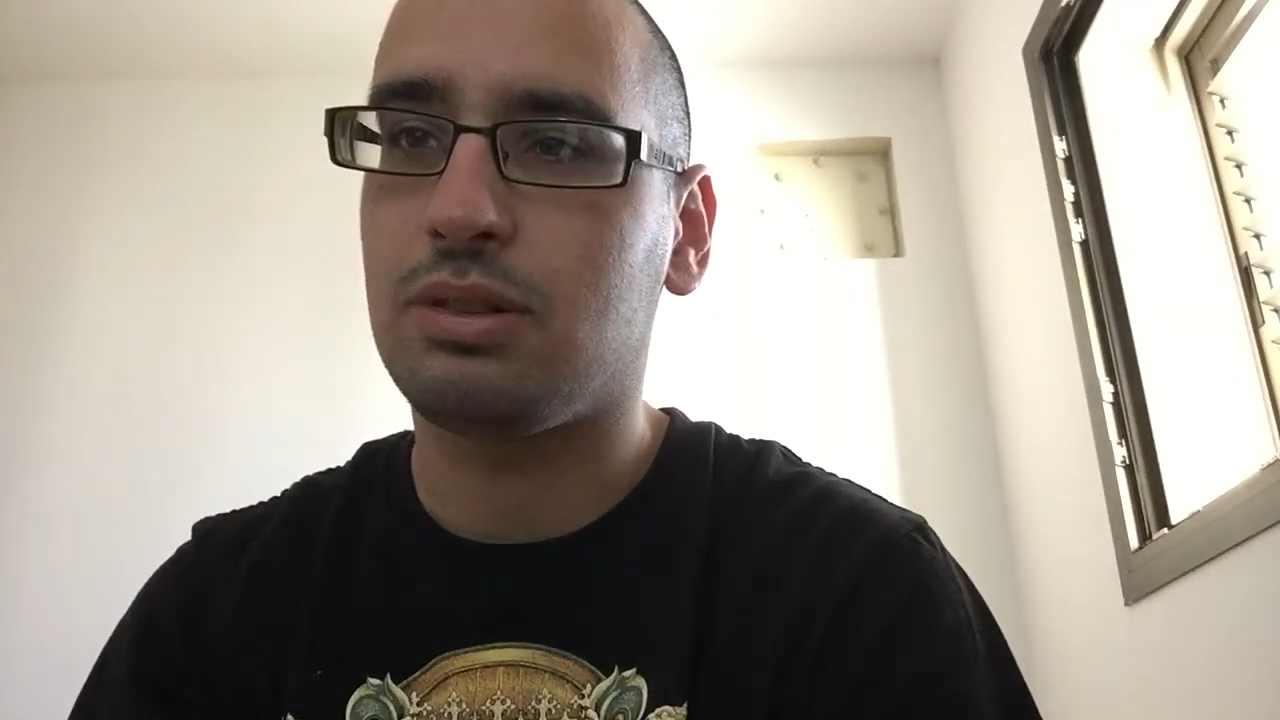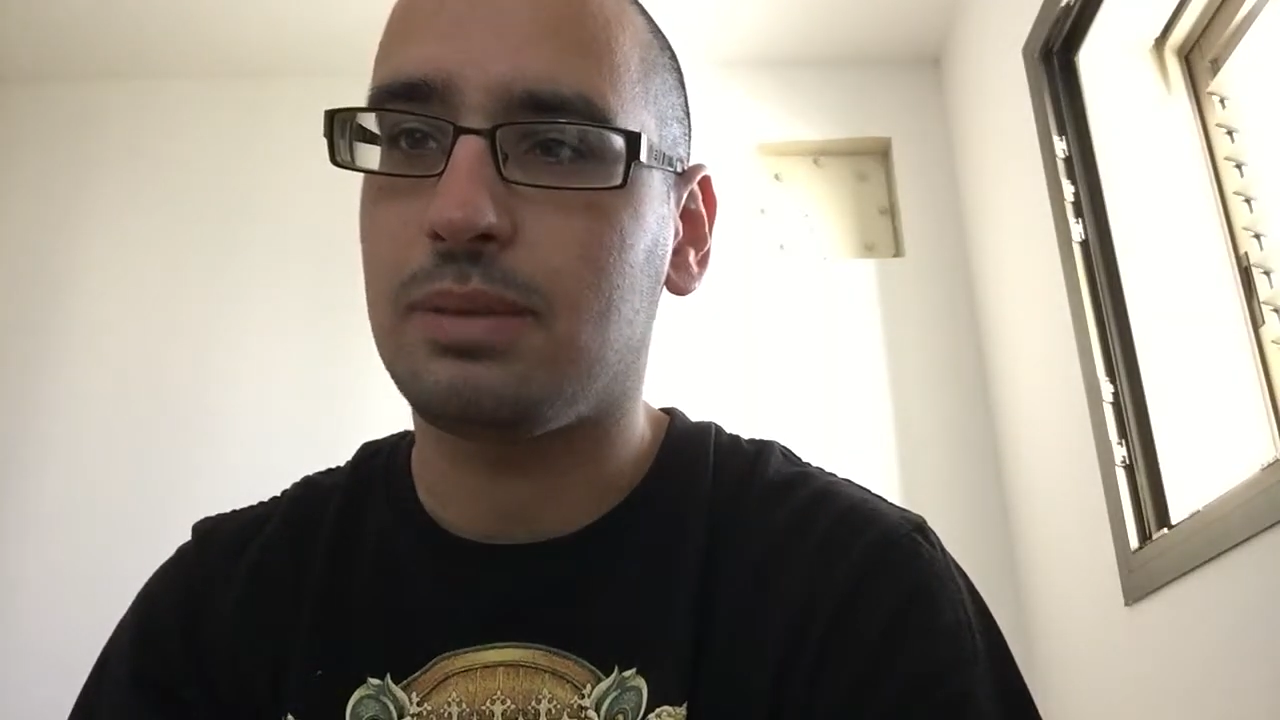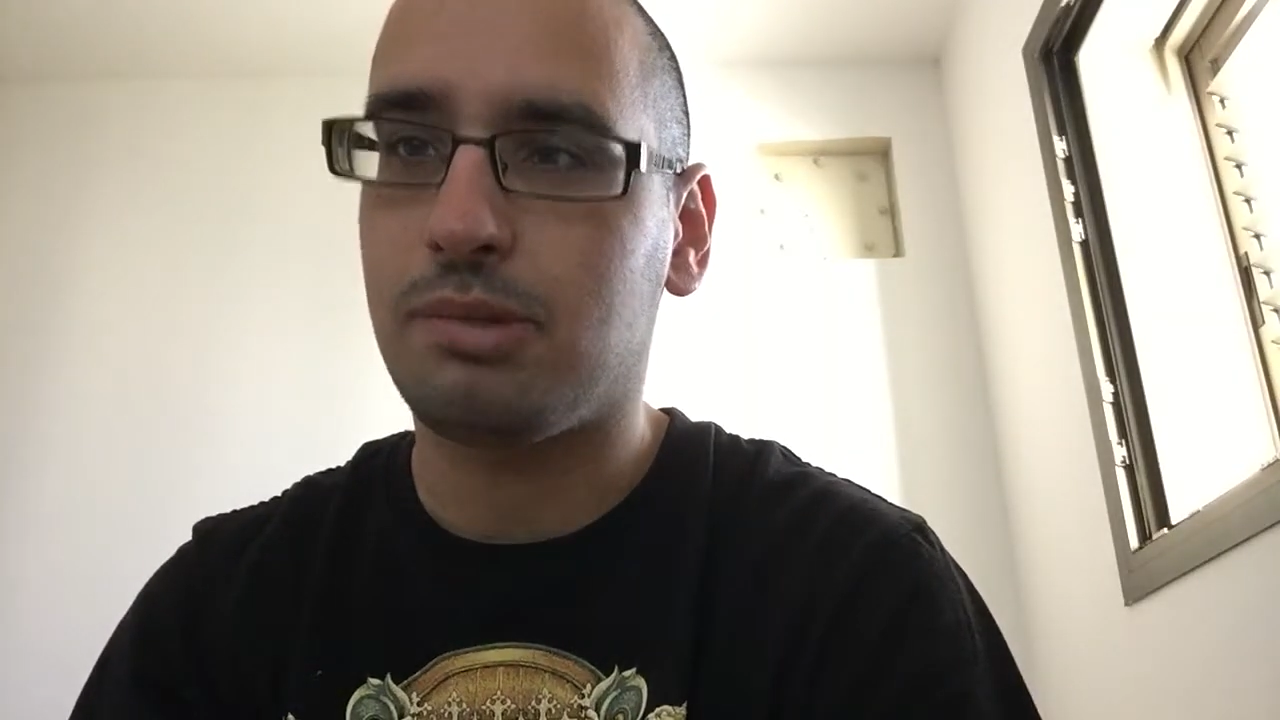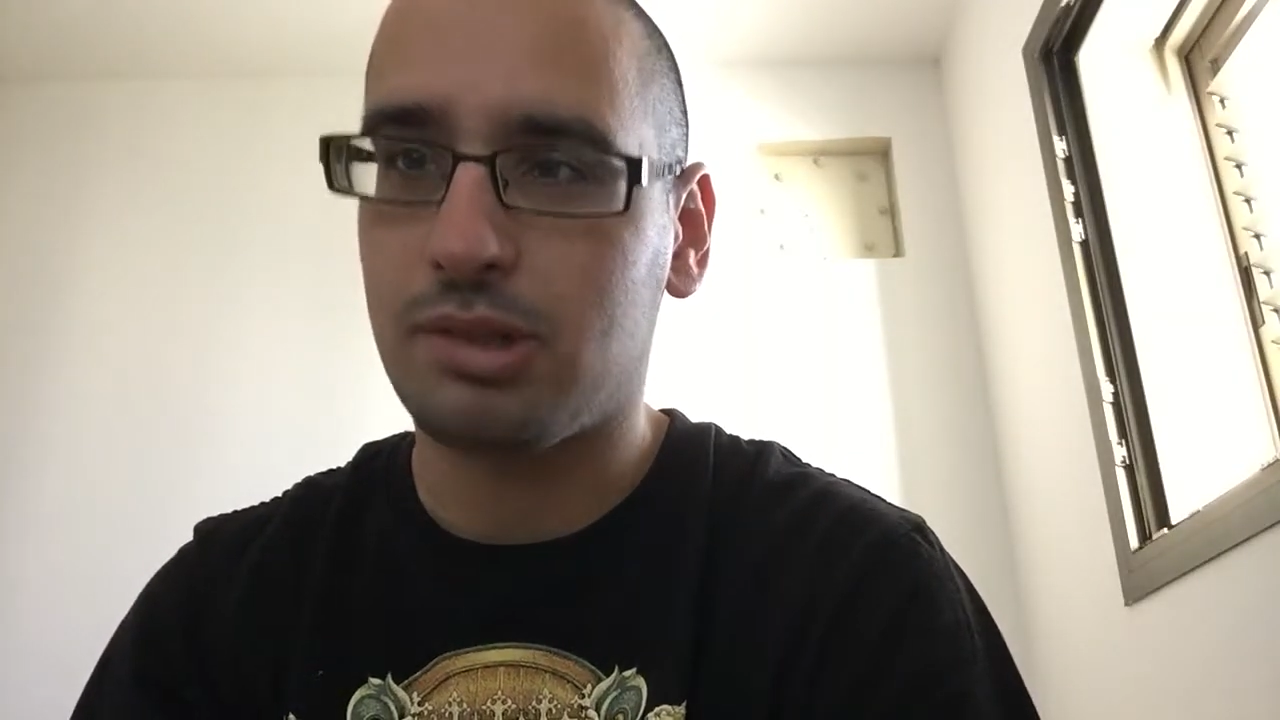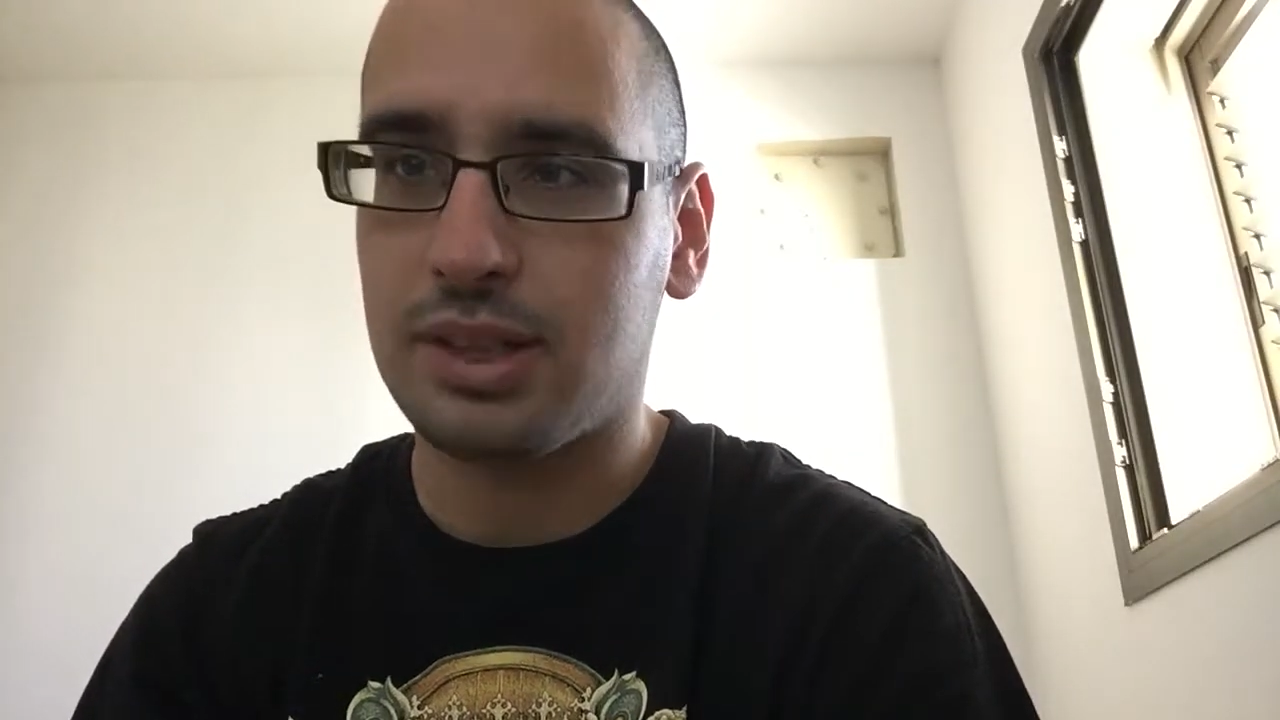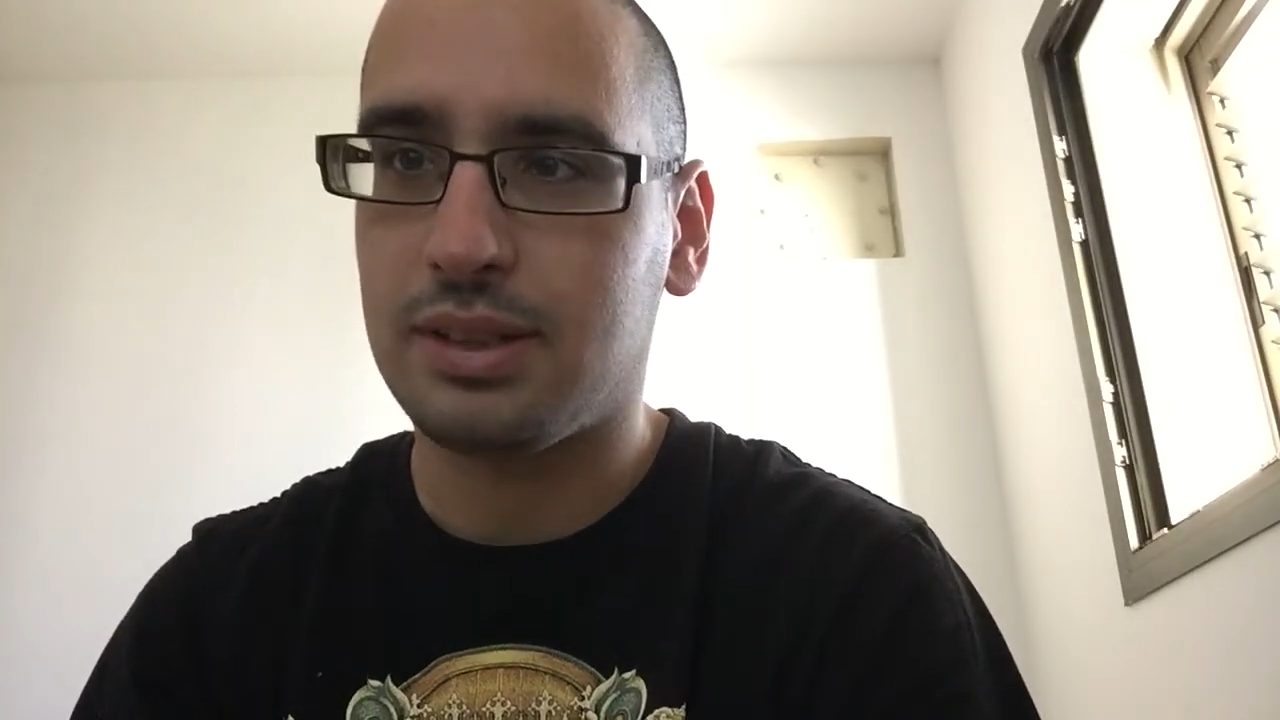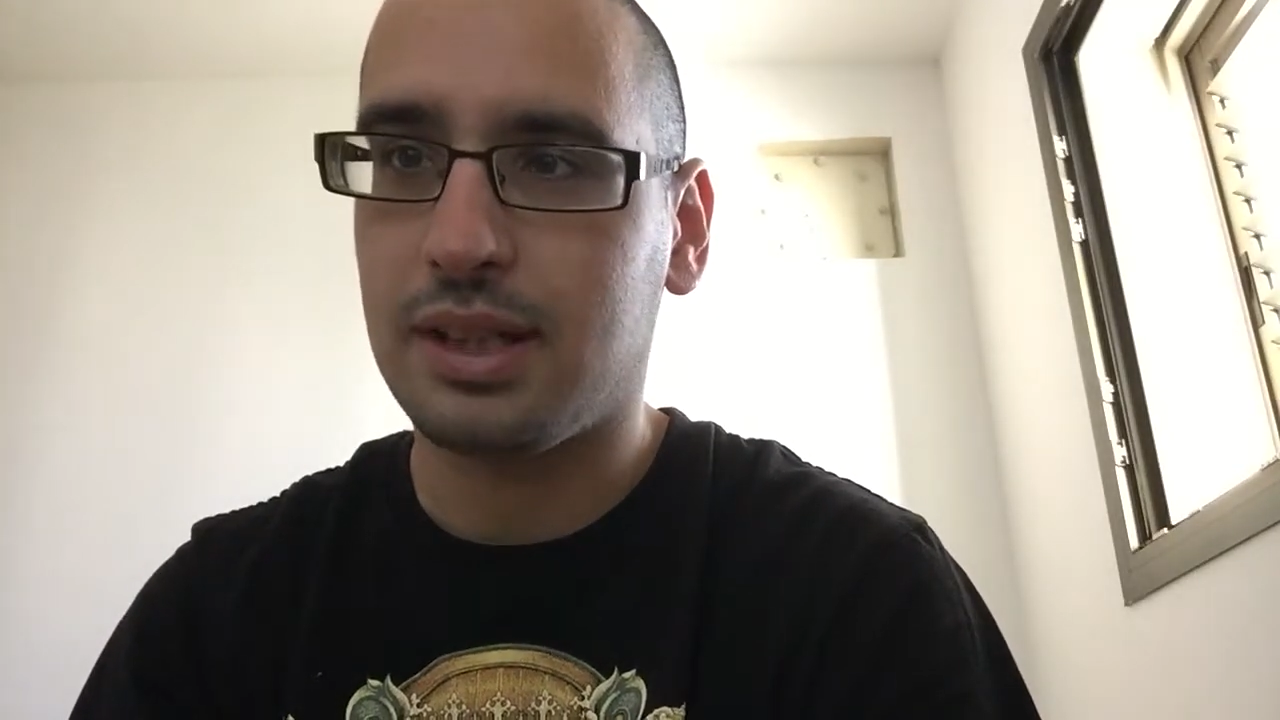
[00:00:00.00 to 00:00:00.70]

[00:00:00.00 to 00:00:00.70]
the modern